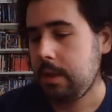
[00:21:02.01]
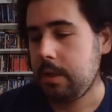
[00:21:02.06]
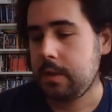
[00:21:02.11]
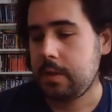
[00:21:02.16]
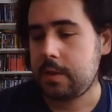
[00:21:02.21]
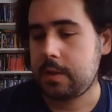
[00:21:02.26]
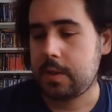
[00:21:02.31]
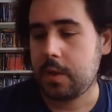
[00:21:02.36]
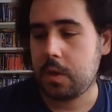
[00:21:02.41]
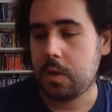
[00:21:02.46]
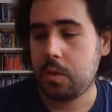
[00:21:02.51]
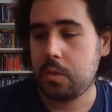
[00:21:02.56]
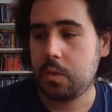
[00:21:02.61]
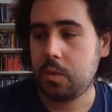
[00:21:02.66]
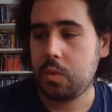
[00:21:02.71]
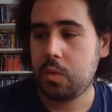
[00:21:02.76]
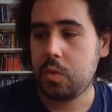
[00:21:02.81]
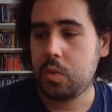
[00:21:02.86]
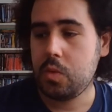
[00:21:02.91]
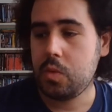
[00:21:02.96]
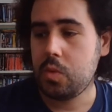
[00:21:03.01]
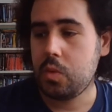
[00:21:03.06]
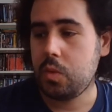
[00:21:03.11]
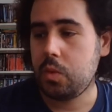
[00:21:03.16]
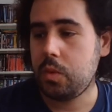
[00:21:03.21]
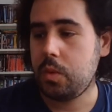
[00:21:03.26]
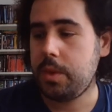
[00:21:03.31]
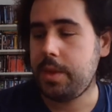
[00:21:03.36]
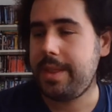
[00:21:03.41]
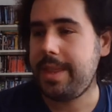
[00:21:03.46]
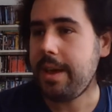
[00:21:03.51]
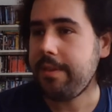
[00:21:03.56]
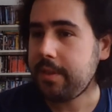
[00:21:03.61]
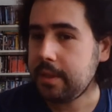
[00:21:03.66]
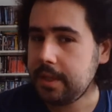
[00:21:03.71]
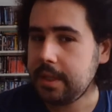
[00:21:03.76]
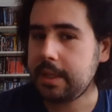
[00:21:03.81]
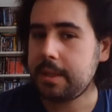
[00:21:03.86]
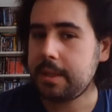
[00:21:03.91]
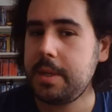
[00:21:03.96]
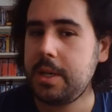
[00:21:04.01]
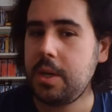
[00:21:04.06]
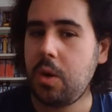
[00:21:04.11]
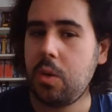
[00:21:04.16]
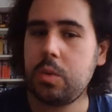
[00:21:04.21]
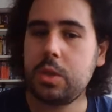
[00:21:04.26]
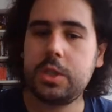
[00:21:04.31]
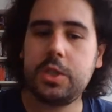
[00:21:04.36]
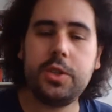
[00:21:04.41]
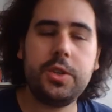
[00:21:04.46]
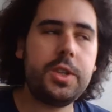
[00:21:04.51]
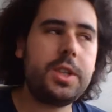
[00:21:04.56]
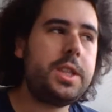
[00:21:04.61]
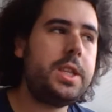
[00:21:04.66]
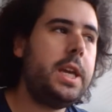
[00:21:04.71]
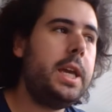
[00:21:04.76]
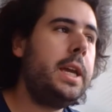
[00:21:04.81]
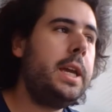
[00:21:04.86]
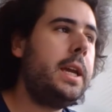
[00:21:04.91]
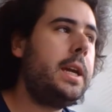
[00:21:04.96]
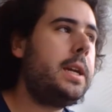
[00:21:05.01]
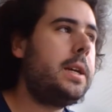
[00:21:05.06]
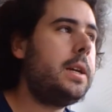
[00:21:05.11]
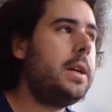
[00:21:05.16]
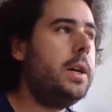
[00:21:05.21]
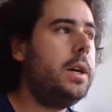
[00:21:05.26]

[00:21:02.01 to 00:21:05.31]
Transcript: So definitely know what you think.